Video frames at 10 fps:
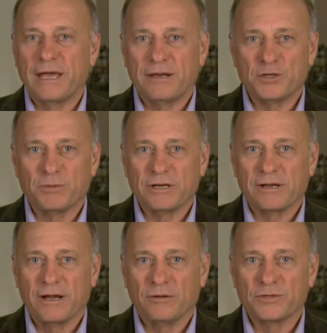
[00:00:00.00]
management
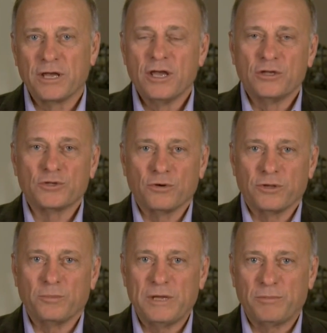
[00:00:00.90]
accounts
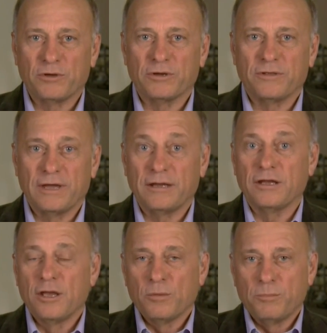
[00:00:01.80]
so that people could then